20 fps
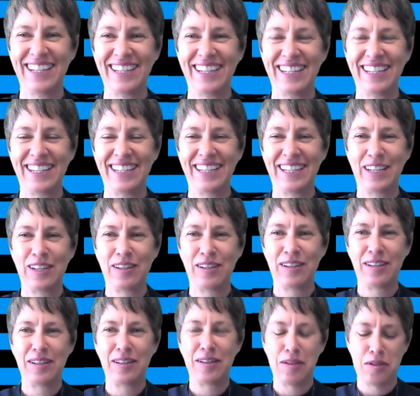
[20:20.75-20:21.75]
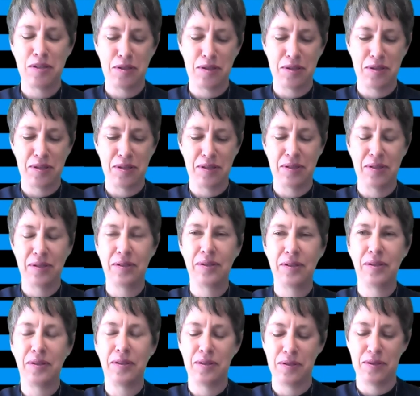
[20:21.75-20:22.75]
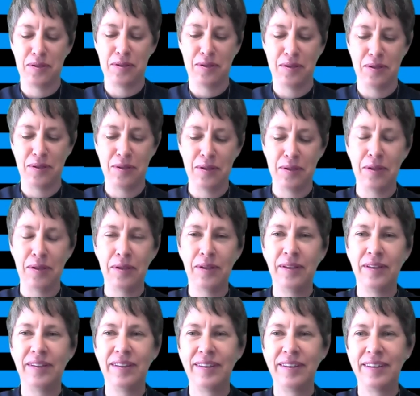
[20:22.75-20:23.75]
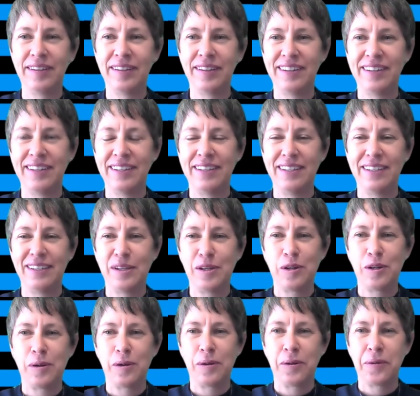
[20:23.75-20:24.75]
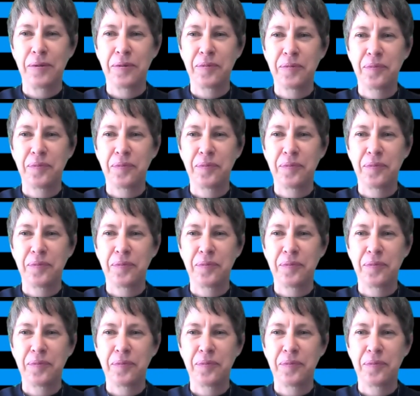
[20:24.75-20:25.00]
(not speaking)